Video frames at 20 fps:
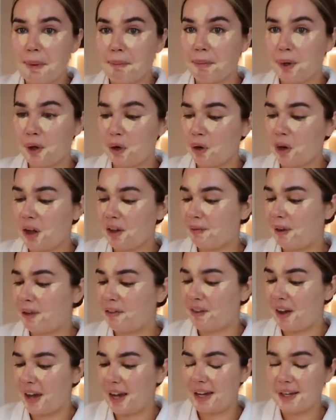put it all over my
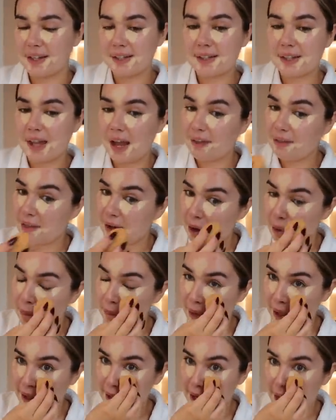face and then I'll
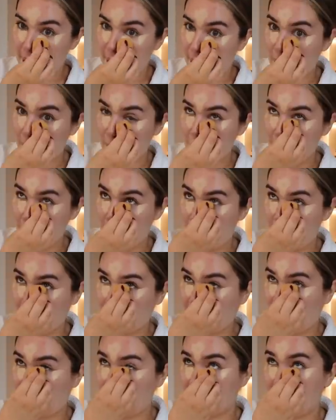blend it out
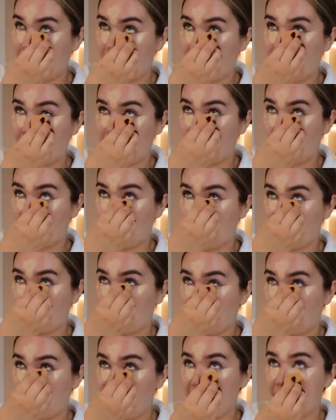kind of all over
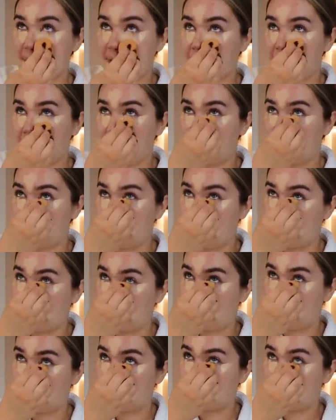my face and use this
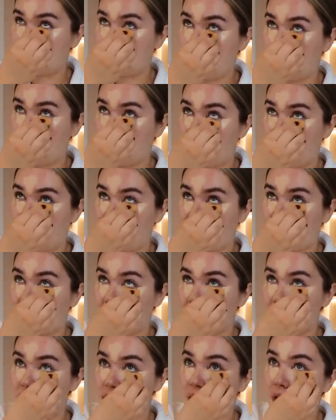as my
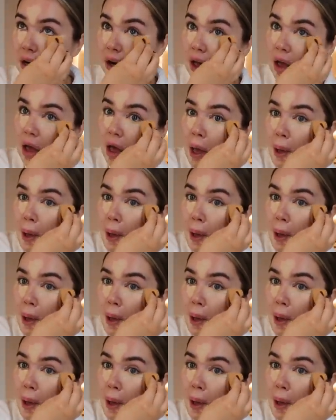foundation.